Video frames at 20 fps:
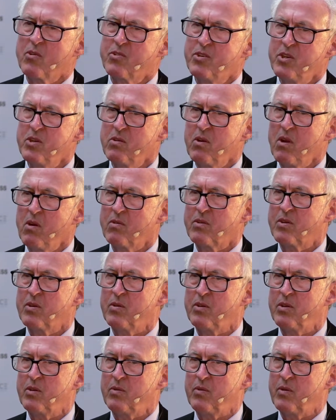do you go to,
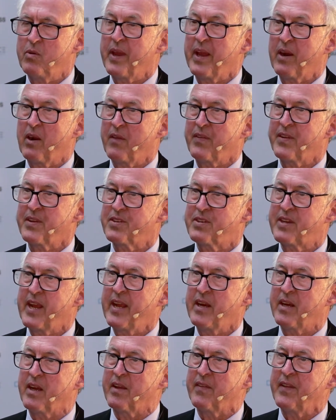you get all this
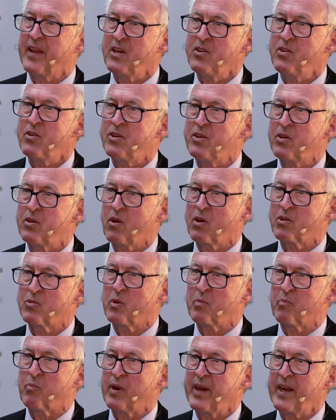data, and then do you go to
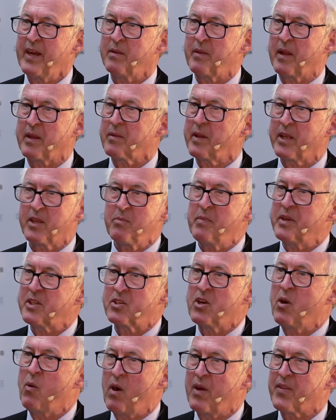a brand, like you must
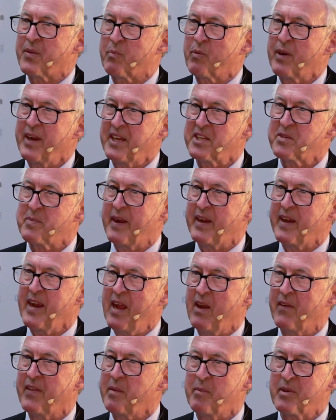know all the brands by
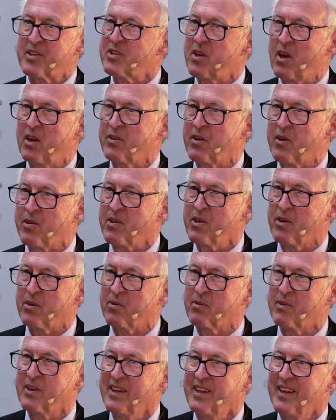now, and they must all know
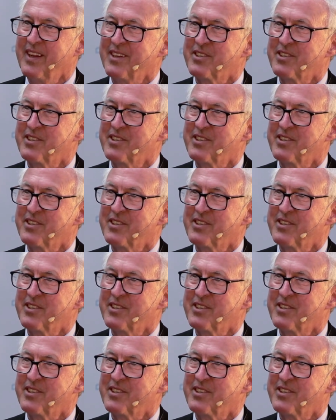you. Mm-hmm.